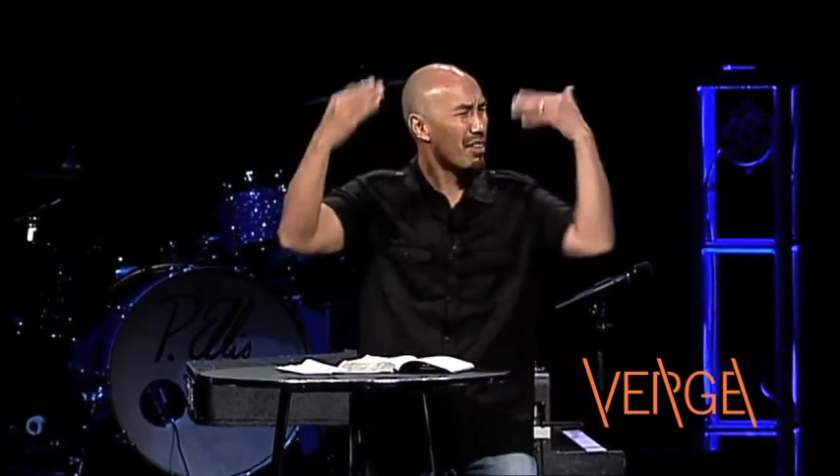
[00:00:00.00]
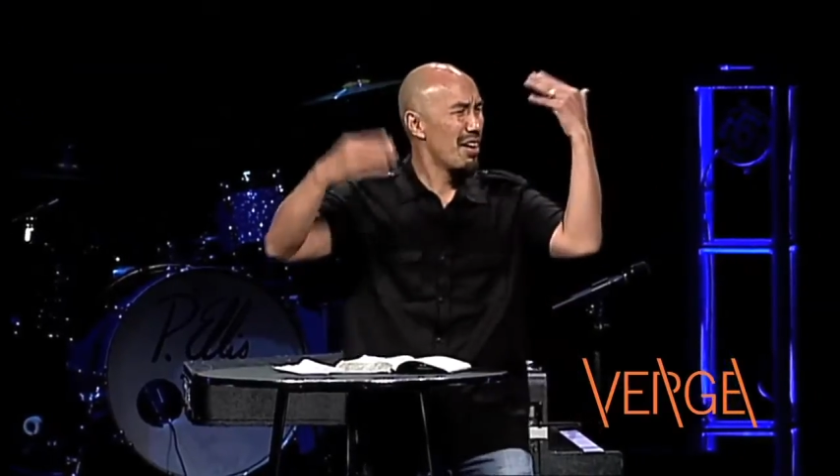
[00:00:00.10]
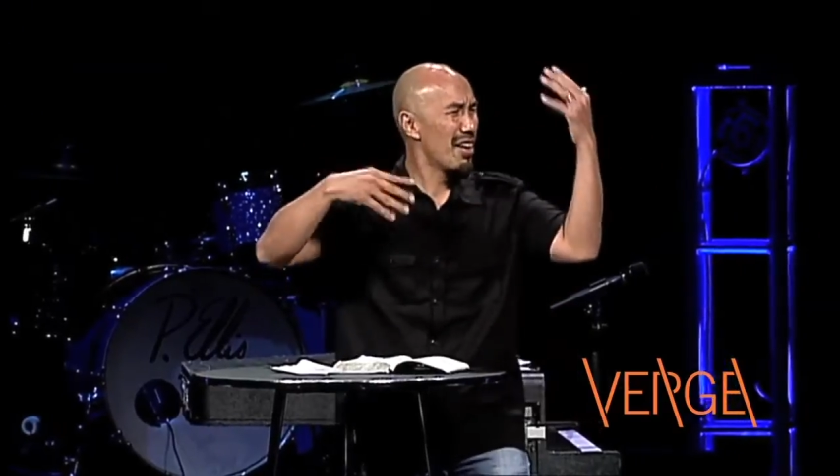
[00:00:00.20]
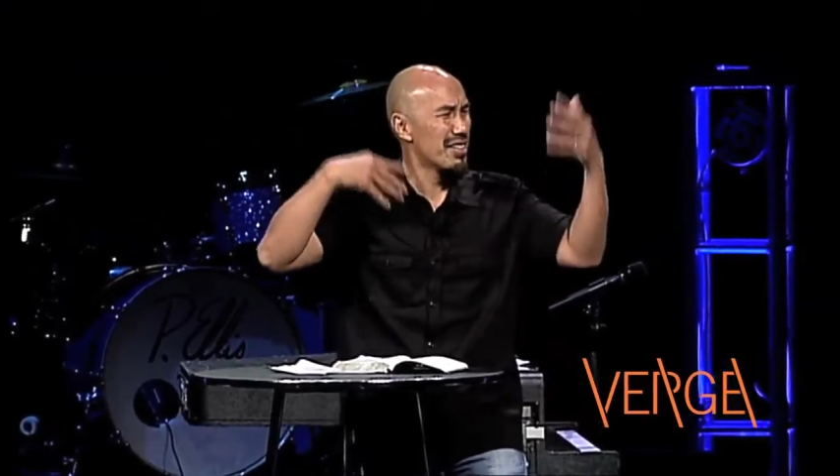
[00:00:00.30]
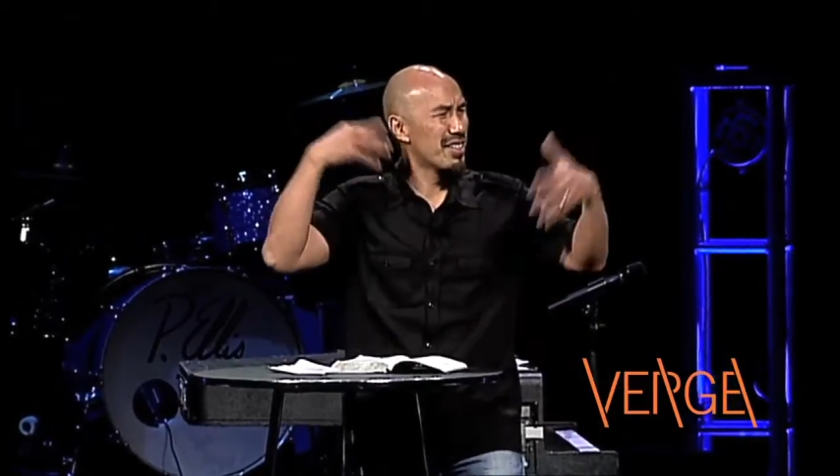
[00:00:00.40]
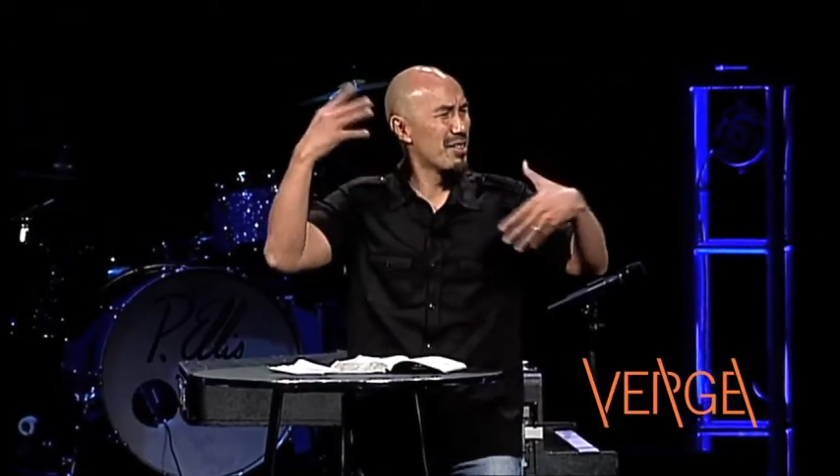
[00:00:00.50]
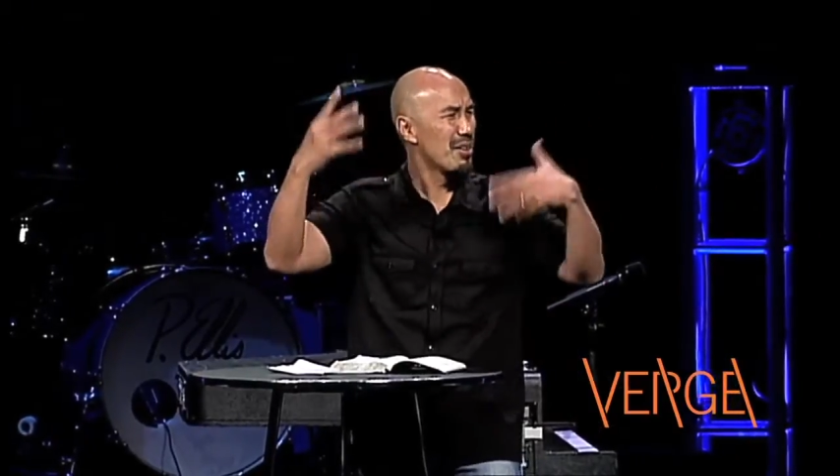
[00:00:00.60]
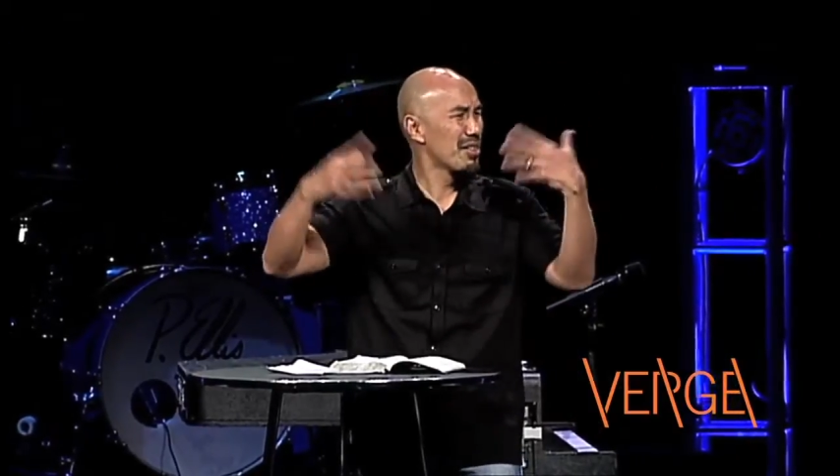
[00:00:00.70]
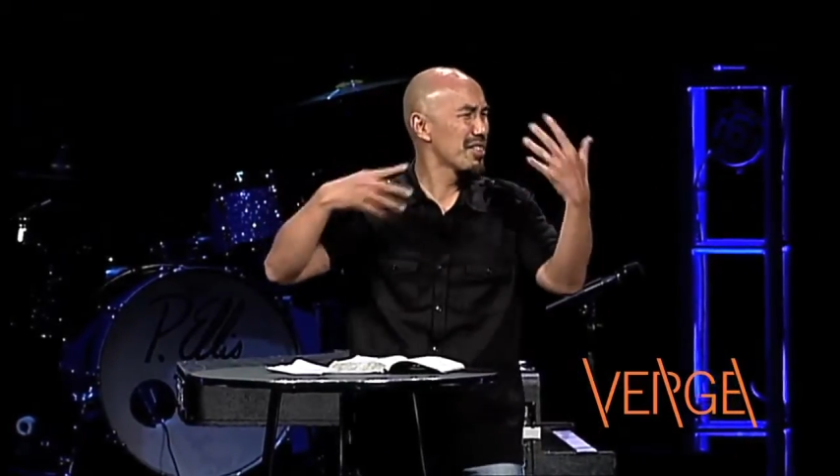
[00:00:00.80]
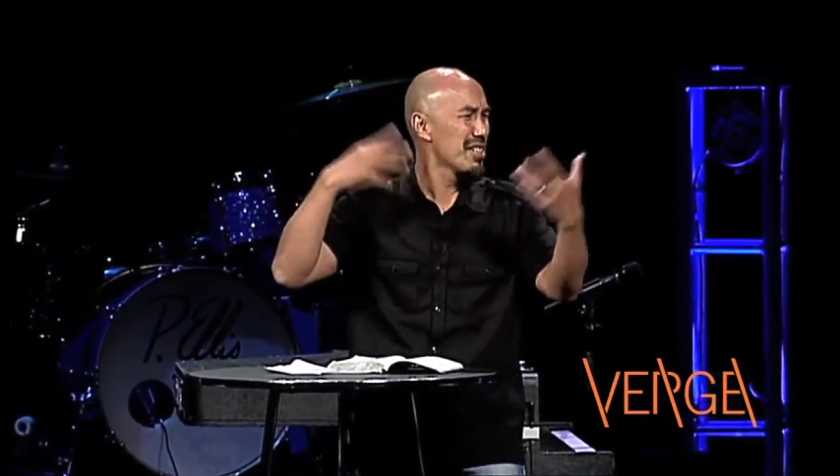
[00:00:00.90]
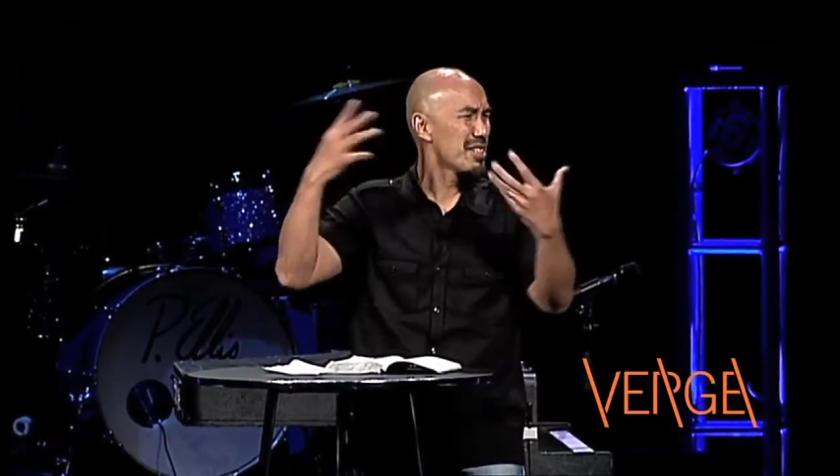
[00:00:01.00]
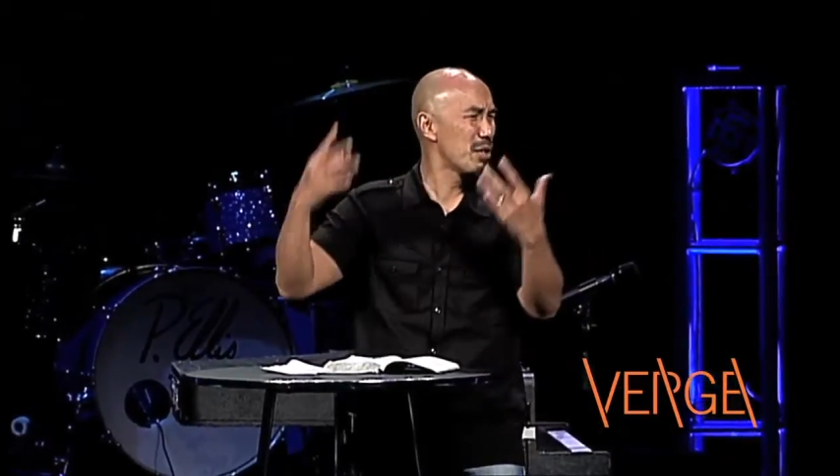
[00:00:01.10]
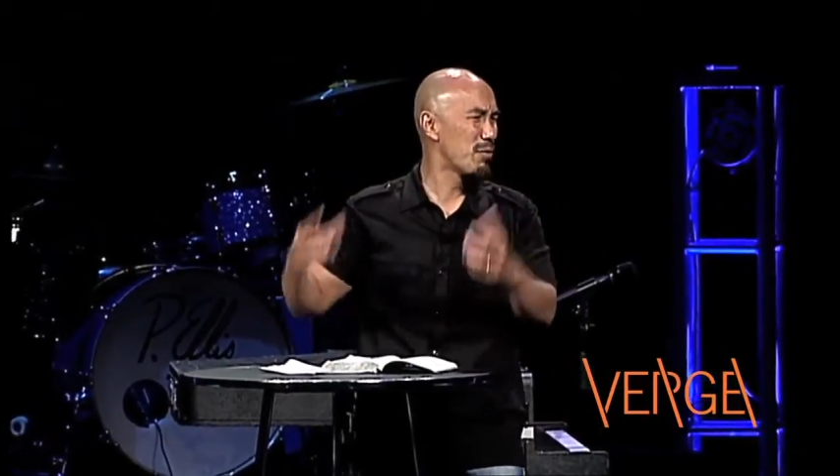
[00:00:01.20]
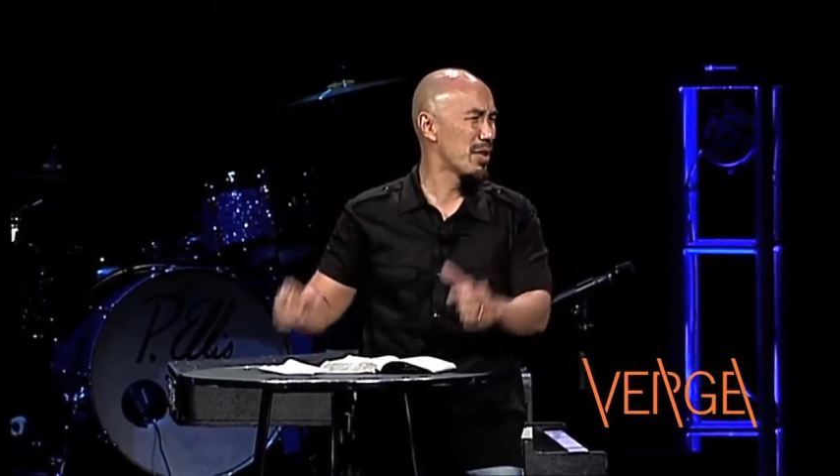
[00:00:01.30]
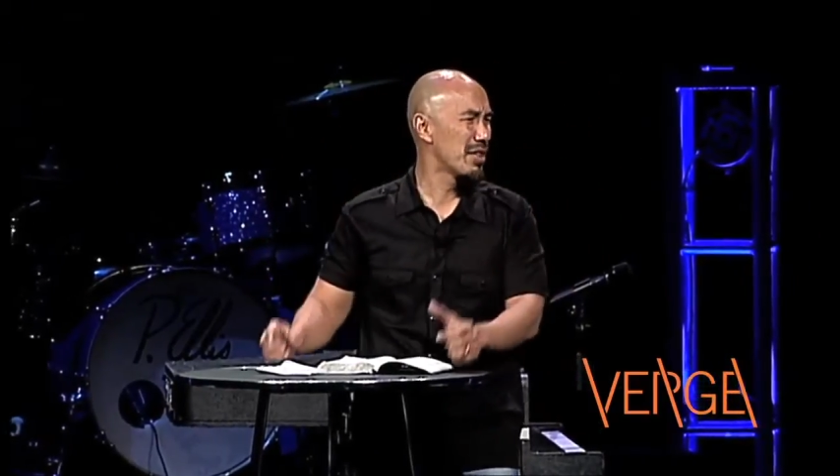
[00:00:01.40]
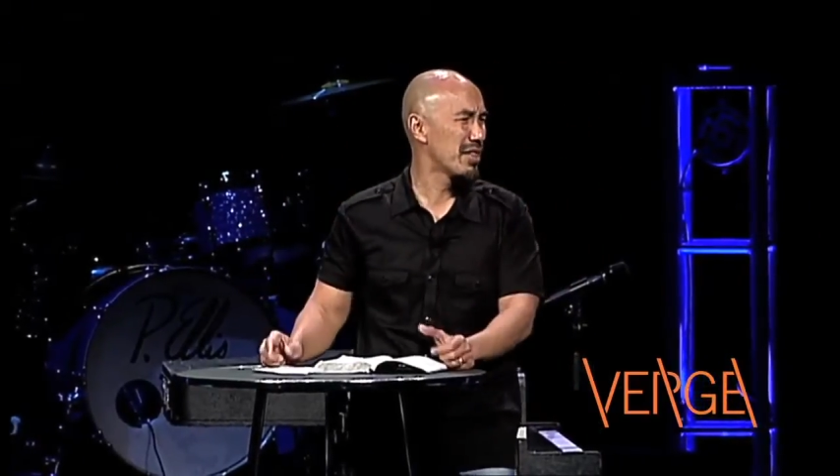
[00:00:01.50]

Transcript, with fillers: thoughts and all these different